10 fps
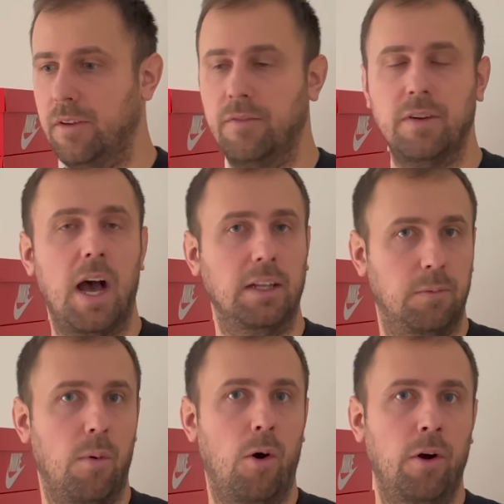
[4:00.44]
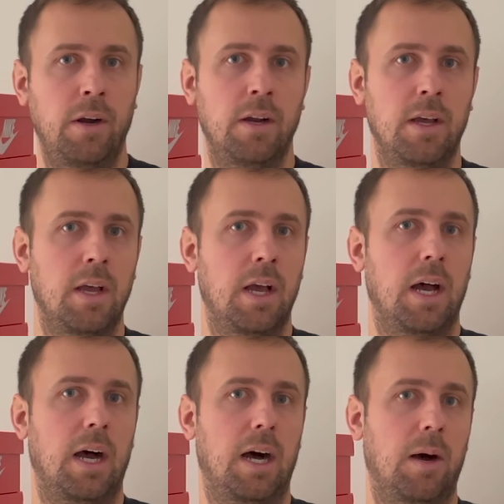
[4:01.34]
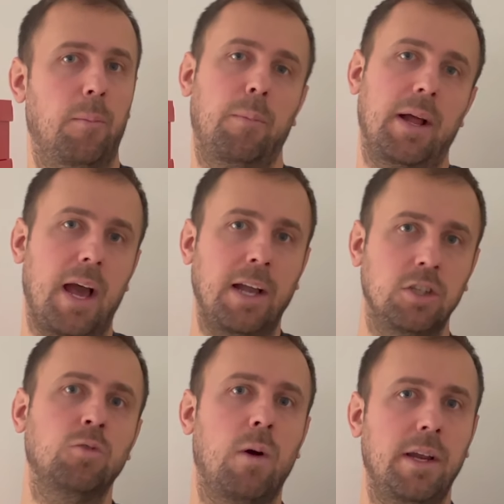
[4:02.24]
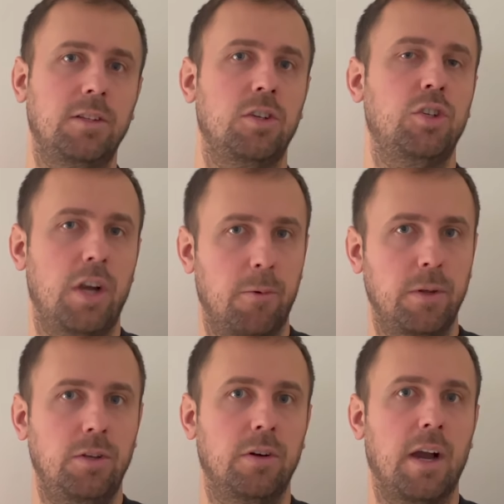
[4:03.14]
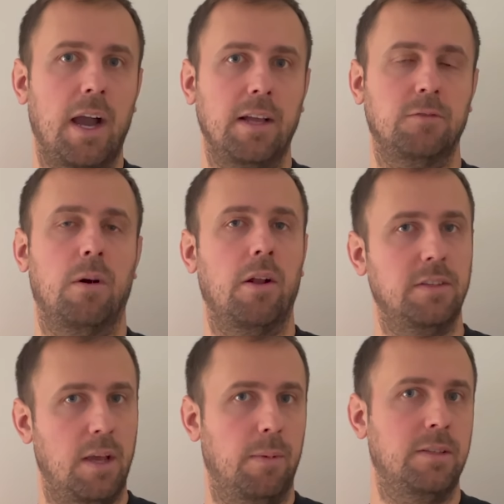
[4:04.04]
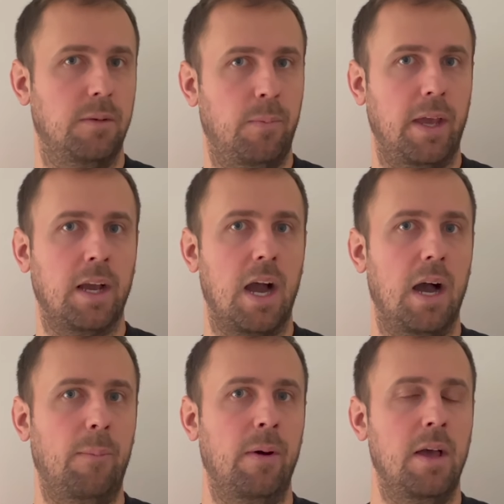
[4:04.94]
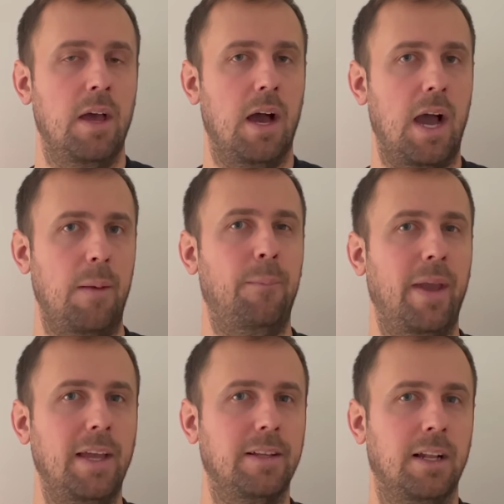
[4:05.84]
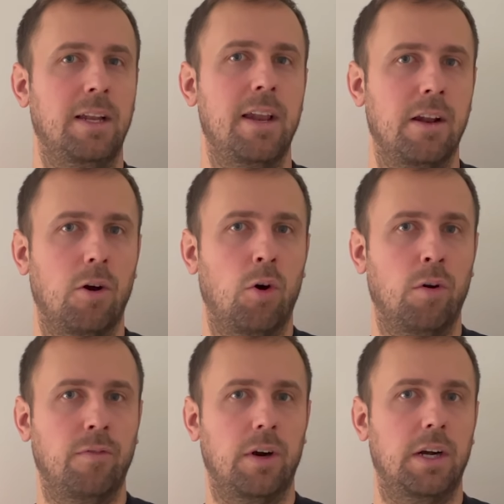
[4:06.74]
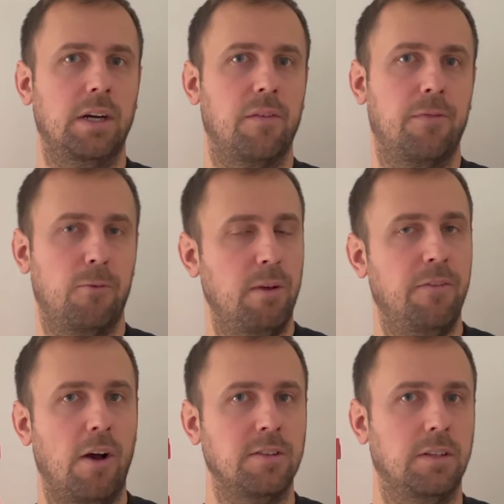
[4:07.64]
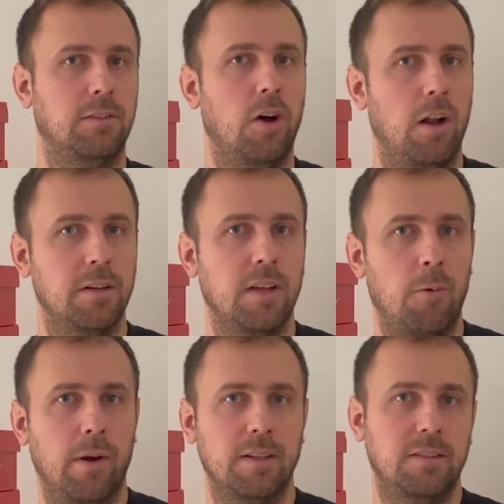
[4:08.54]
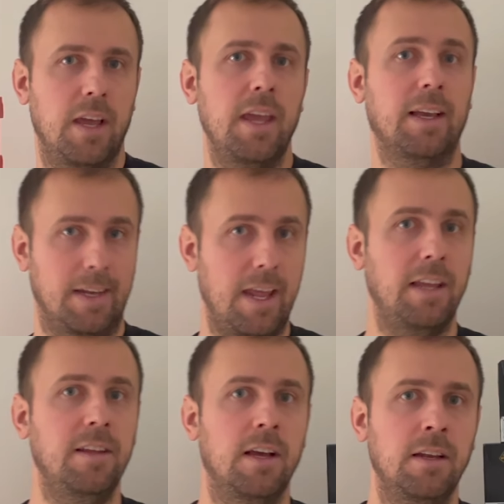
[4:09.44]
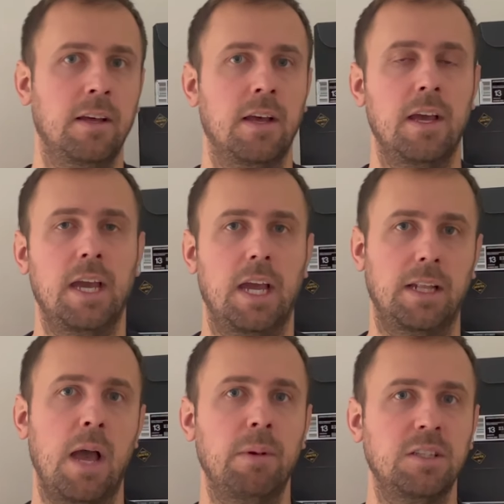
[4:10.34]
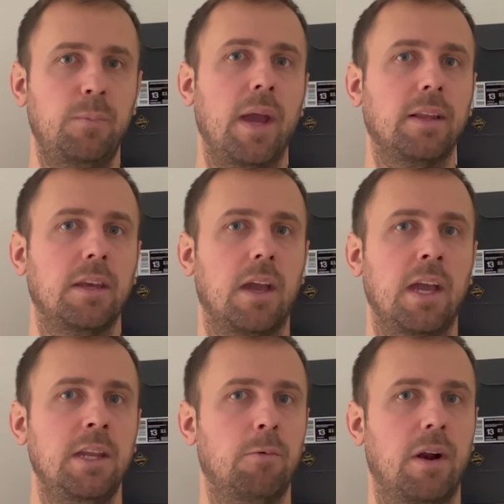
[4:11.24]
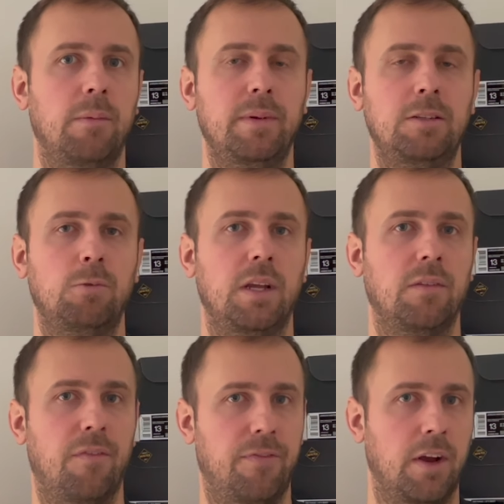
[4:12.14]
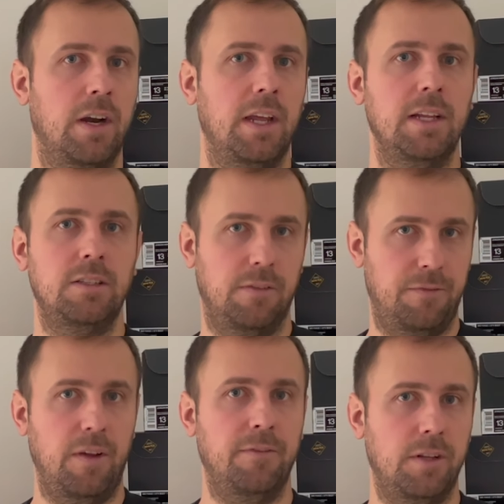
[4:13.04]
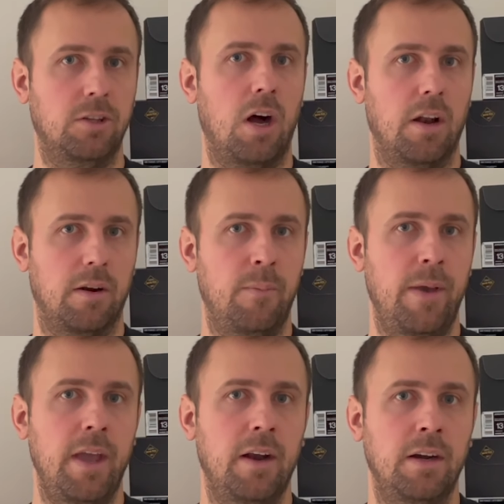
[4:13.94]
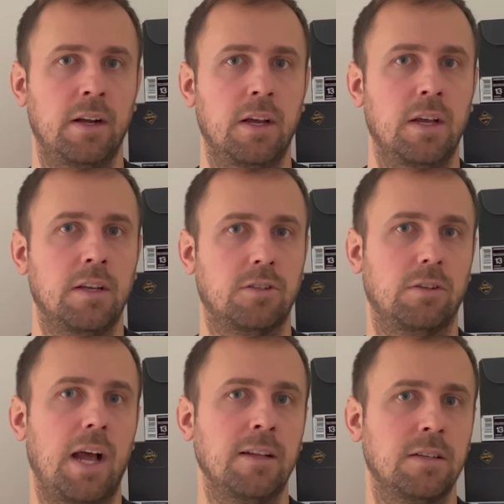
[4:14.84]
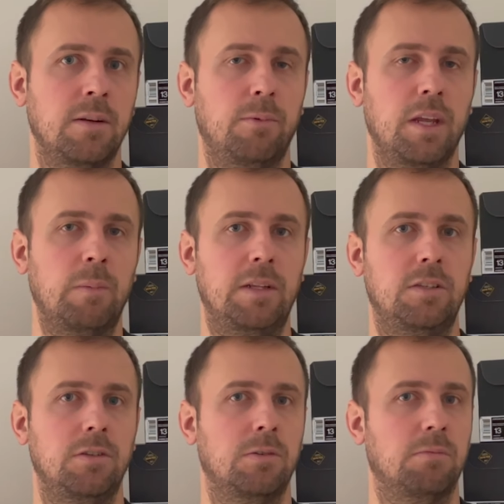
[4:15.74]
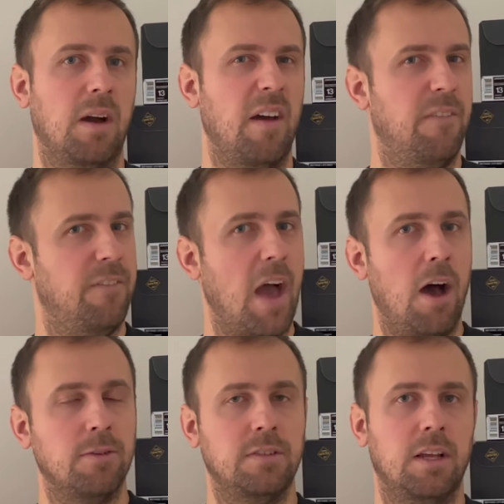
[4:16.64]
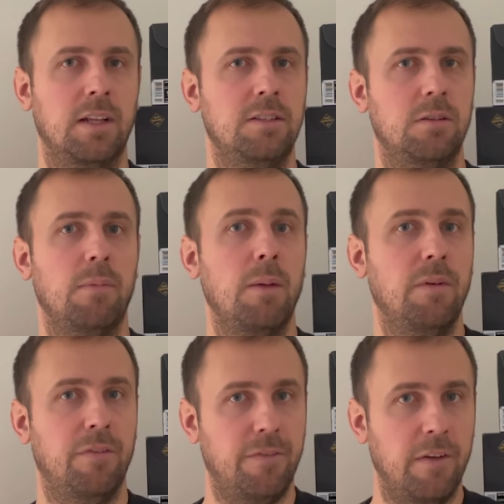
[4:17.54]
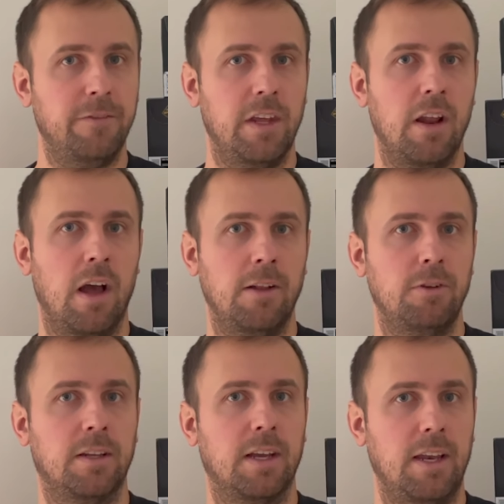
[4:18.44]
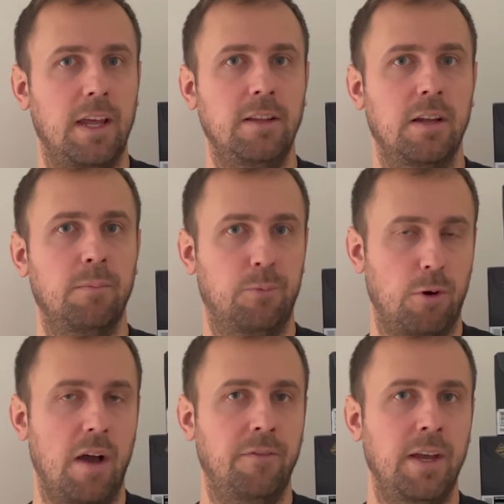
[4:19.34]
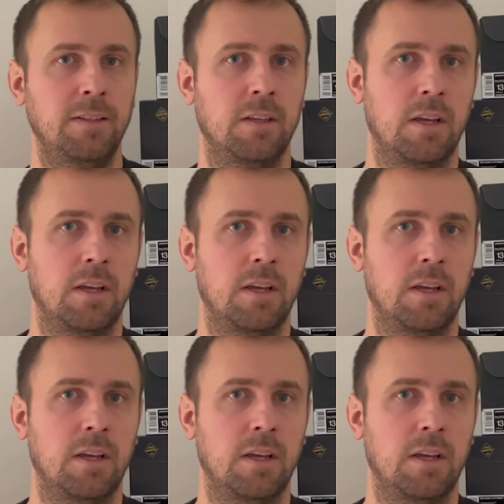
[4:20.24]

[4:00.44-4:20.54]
if not more. But I just wanted to share with you guys what I was able to pick up. I paid a little over $3,000, I want to say, Canadian. And I'm expecting anywhere between $30 to $50 a pair. So that's going to bring me to 1,000 to maybe 1,500 Canadian profit.